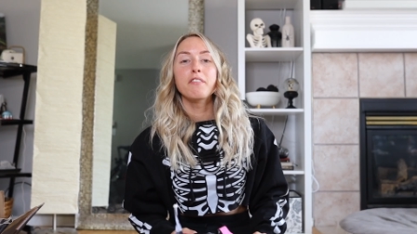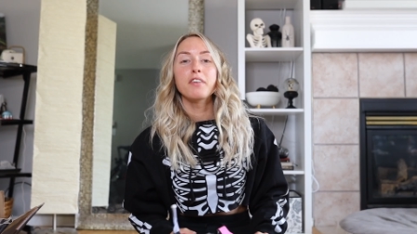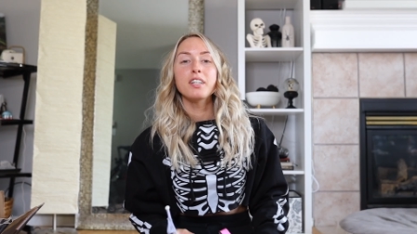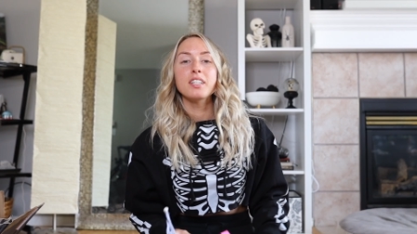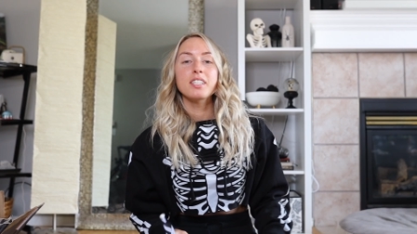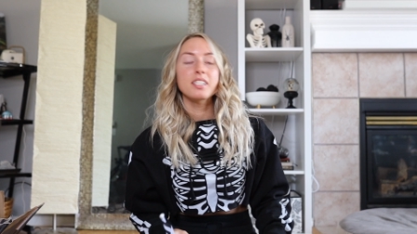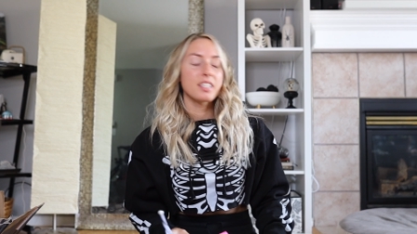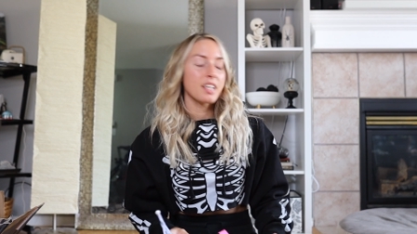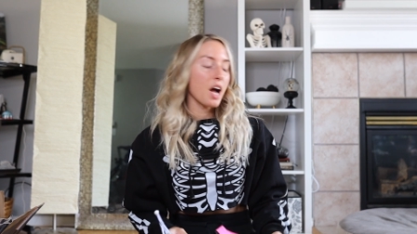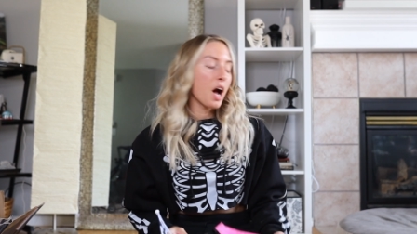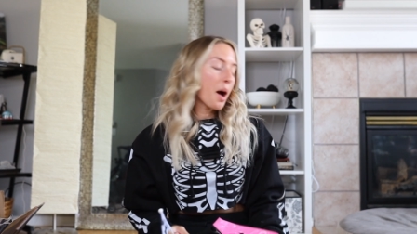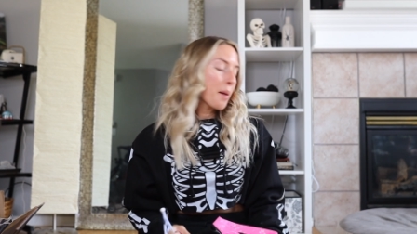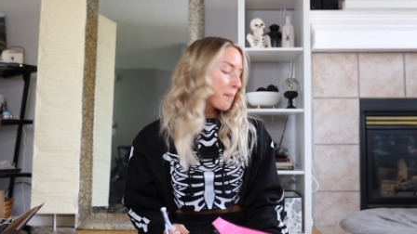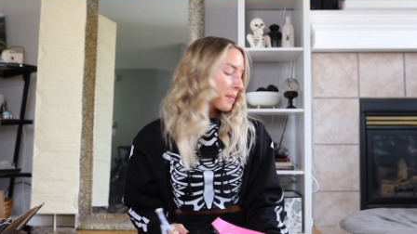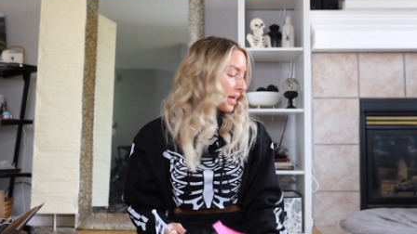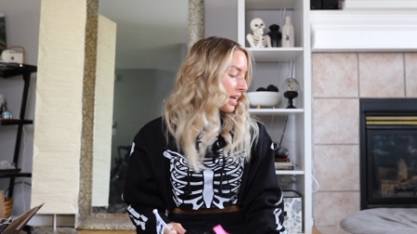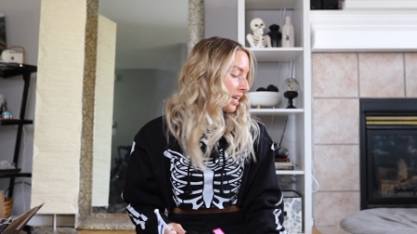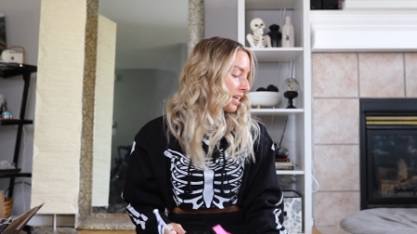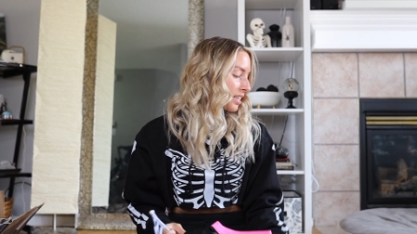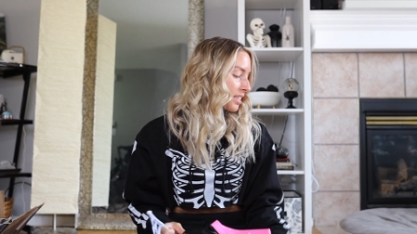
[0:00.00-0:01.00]
first
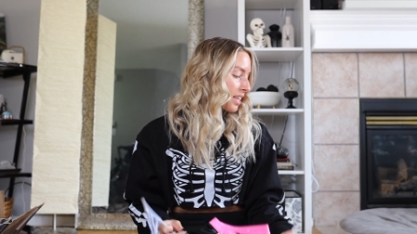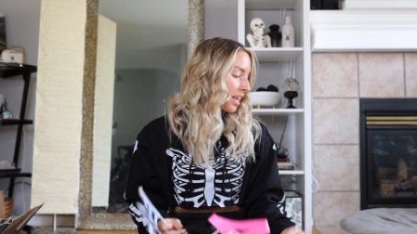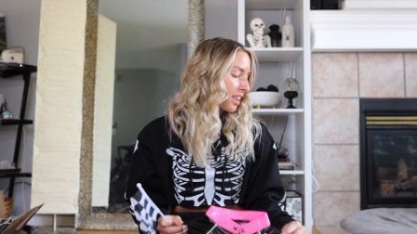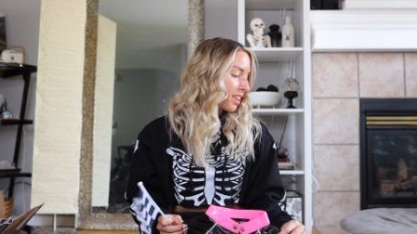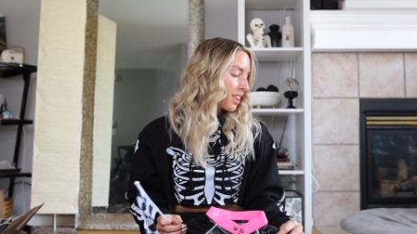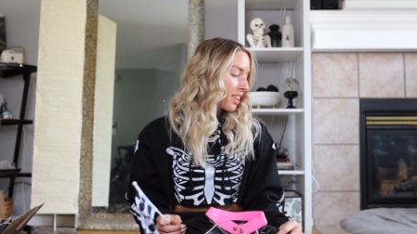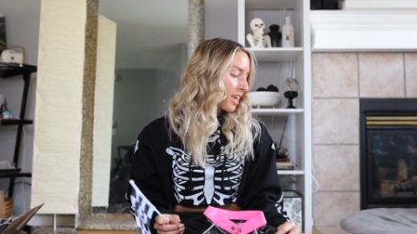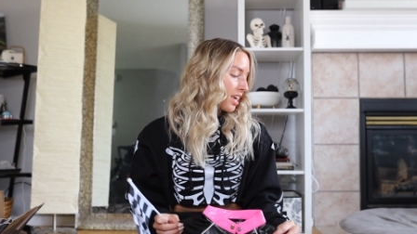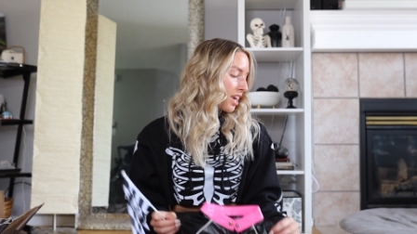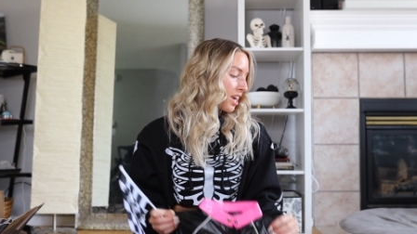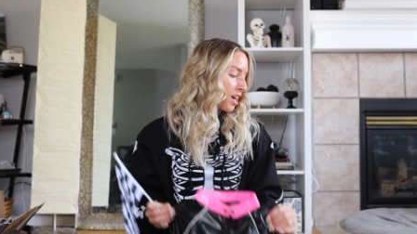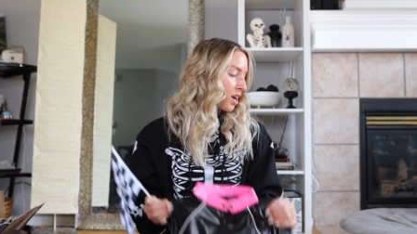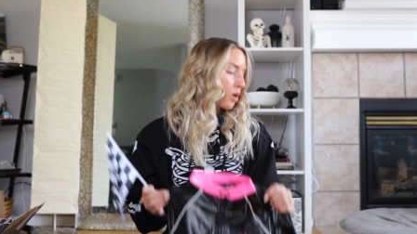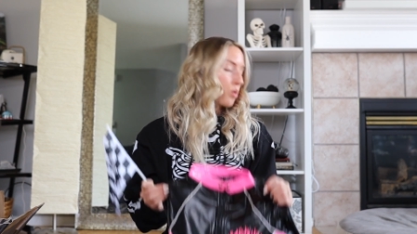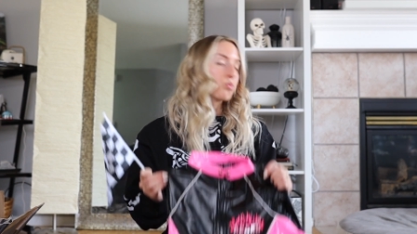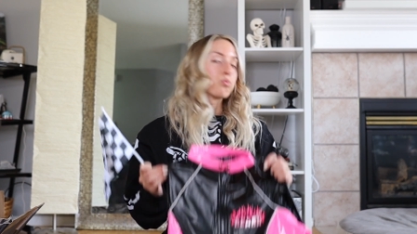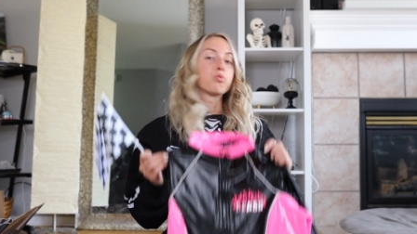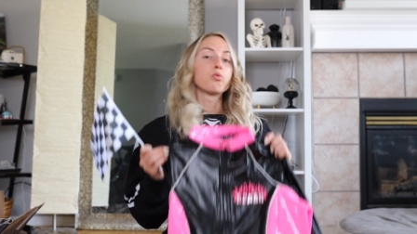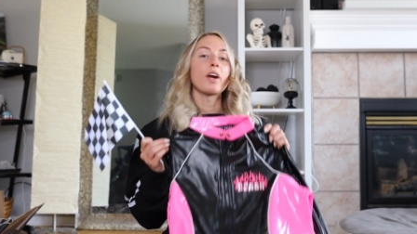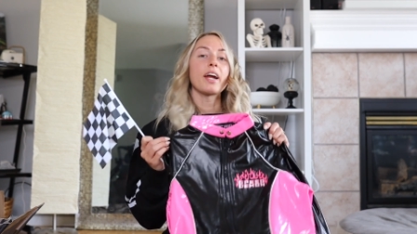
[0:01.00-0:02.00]
up is
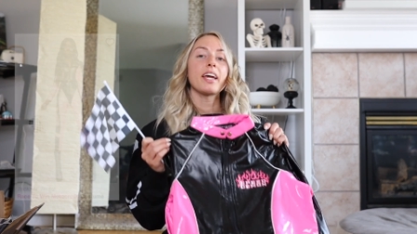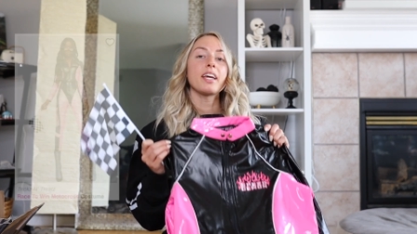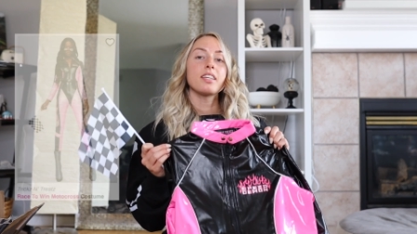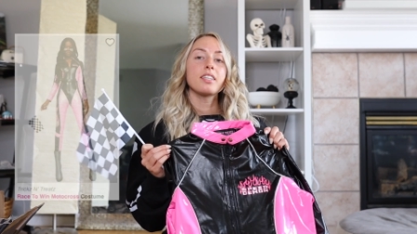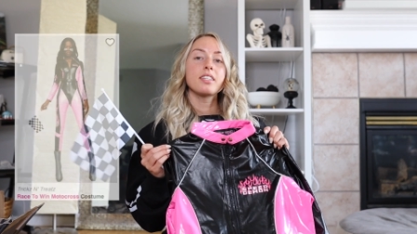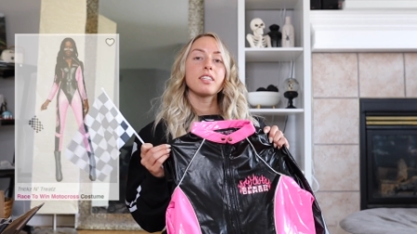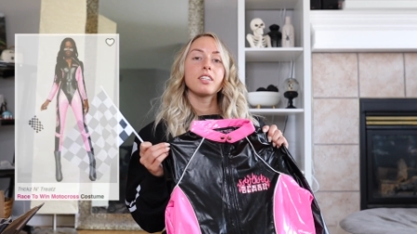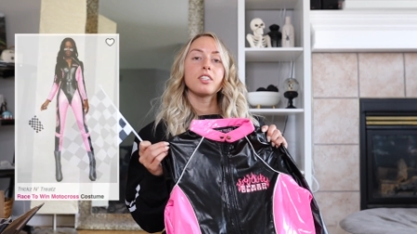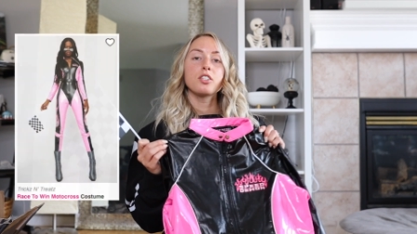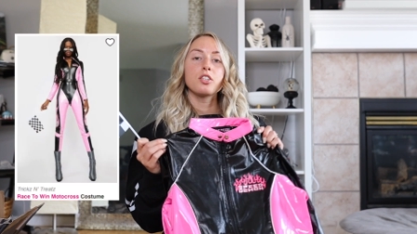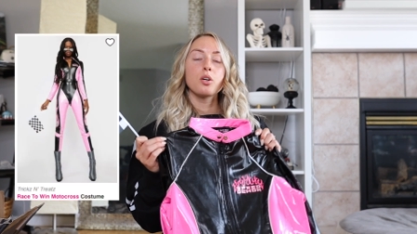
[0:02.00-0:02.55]
the Race